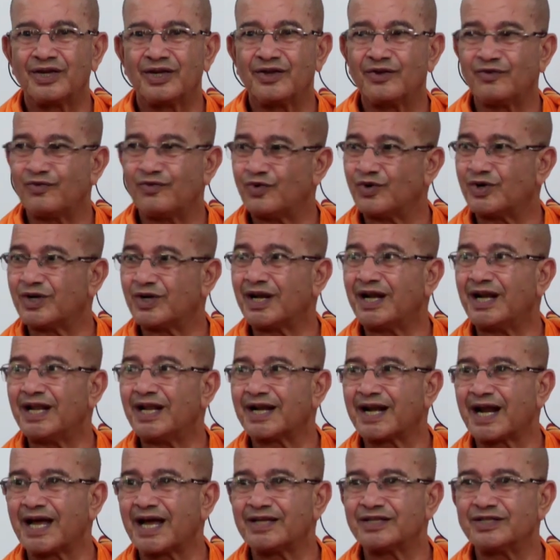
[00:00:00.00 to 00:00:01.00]
If you tell a
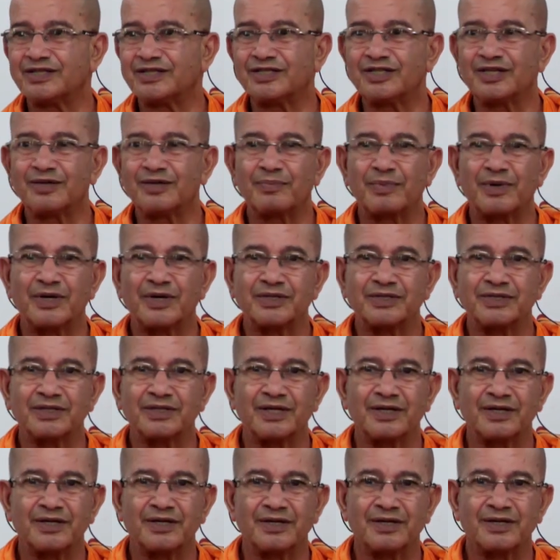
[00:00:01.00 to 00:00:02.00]
rajasic
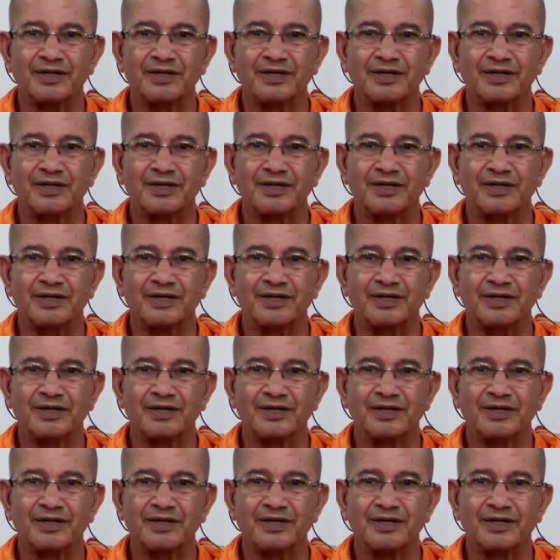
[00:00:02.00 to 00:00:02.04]
person,